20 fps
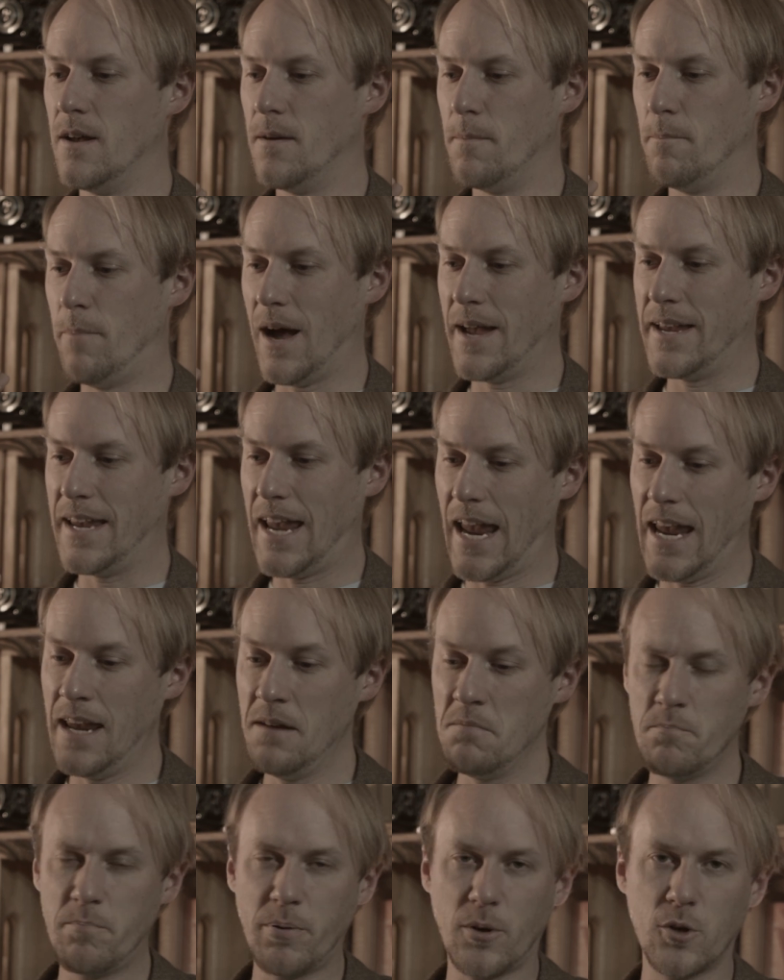by
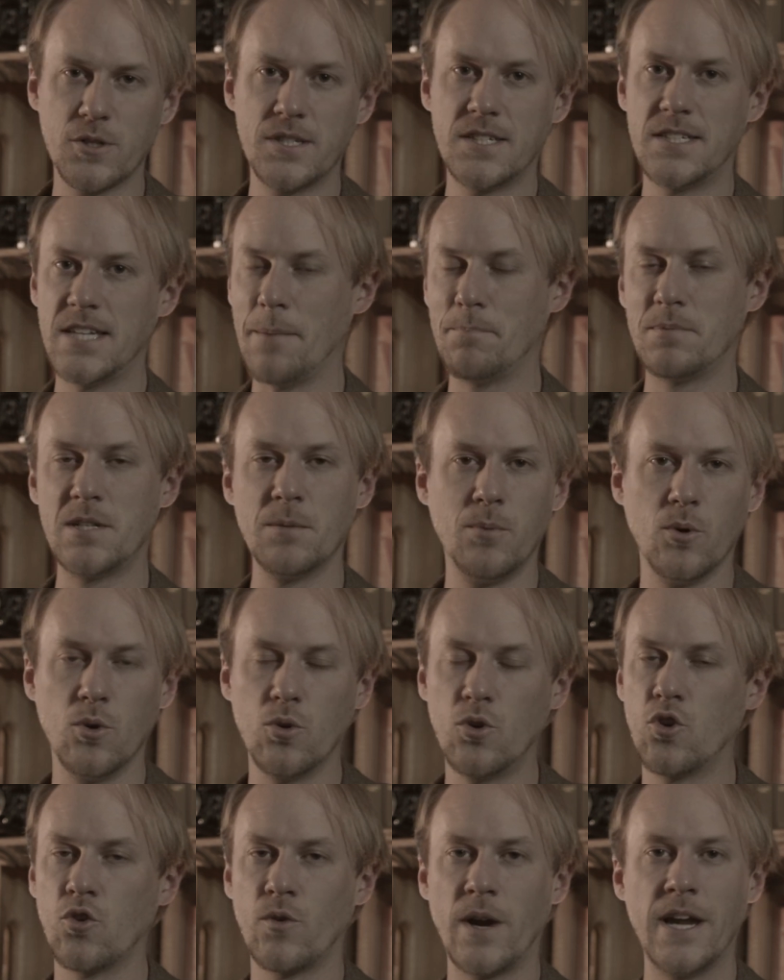
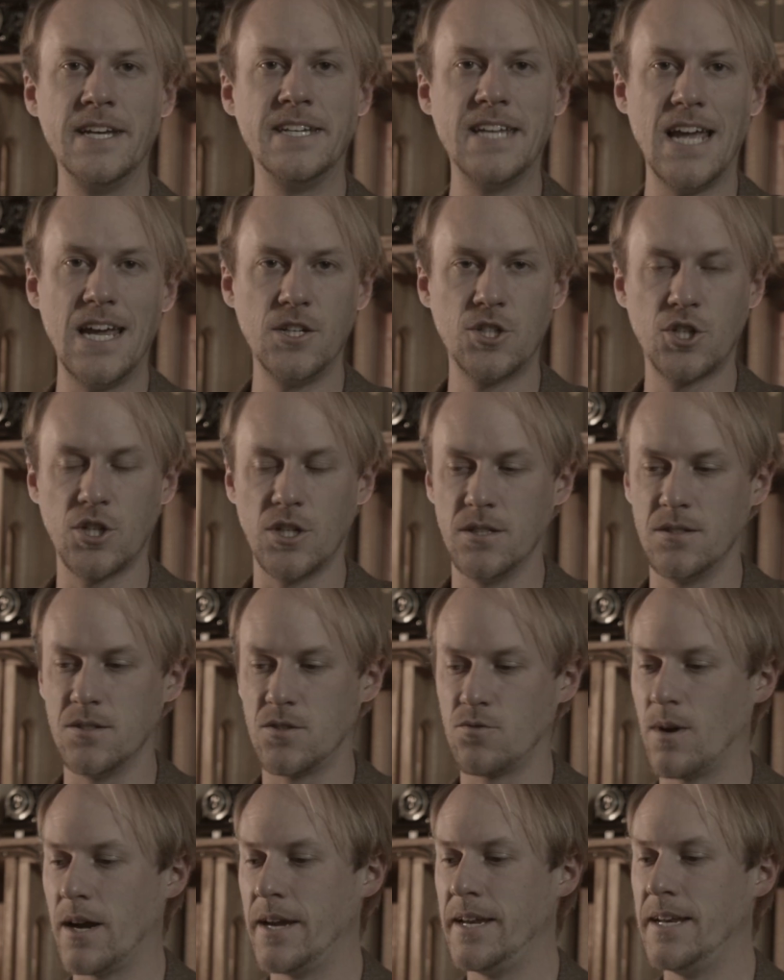imperceptible
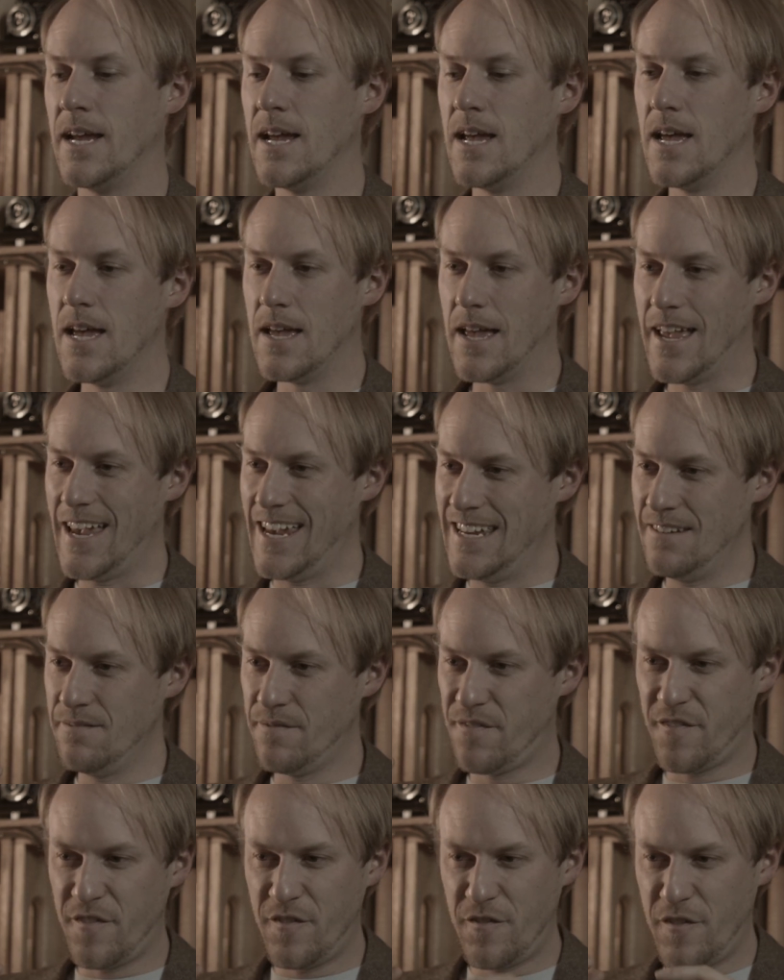gradations, right?
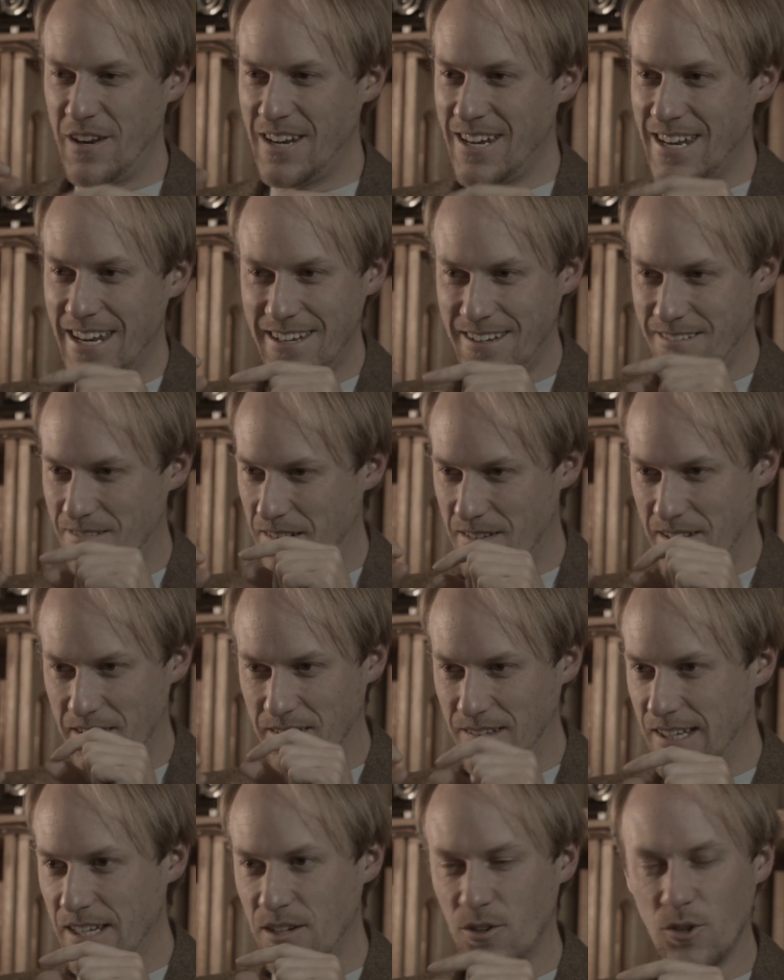Infinite
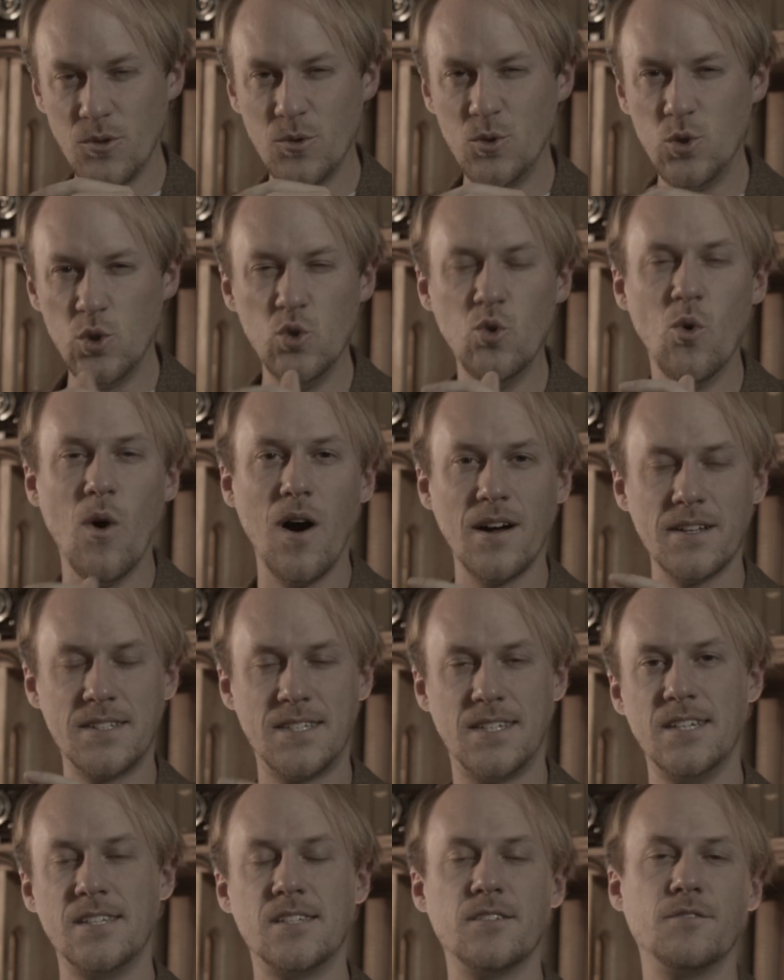little
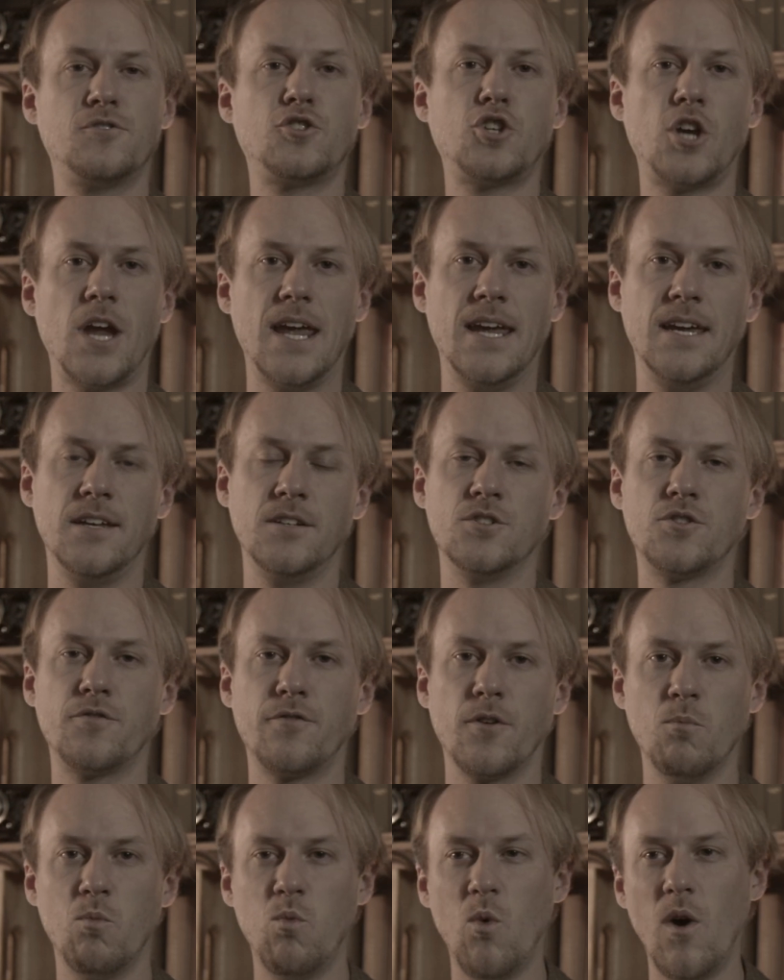nuances of change
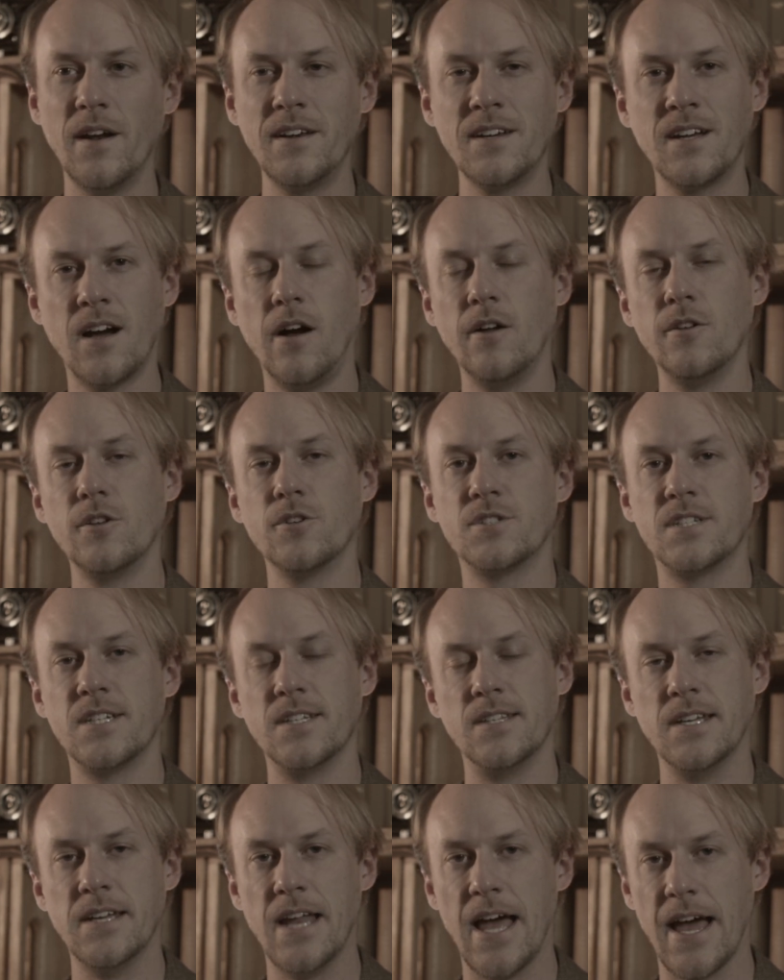from one color to
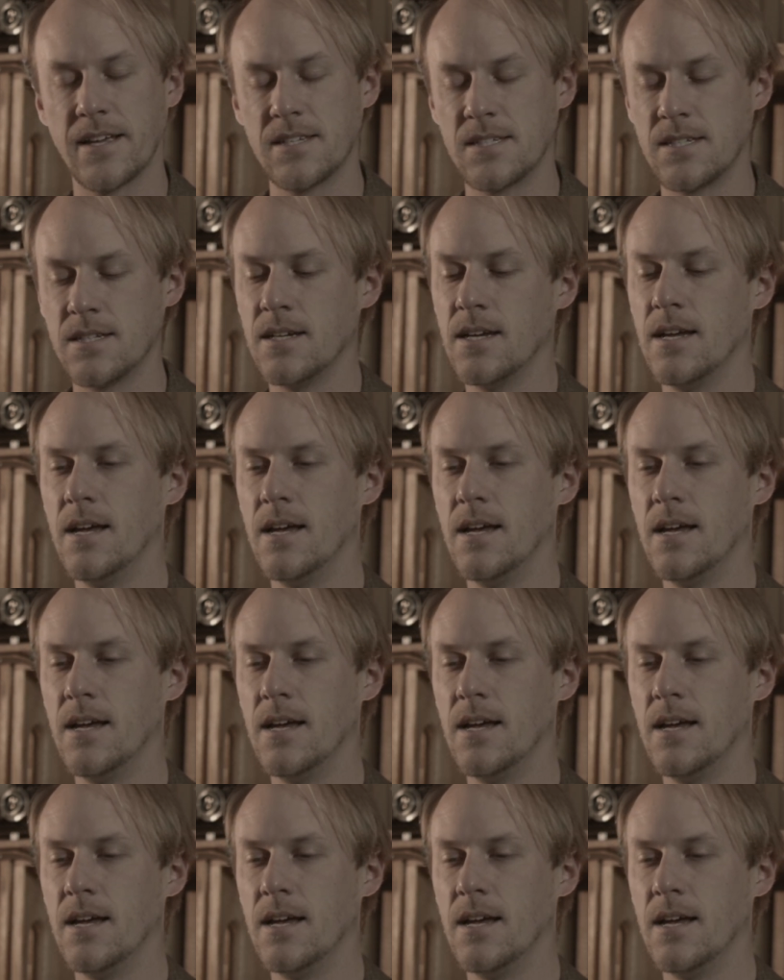the next.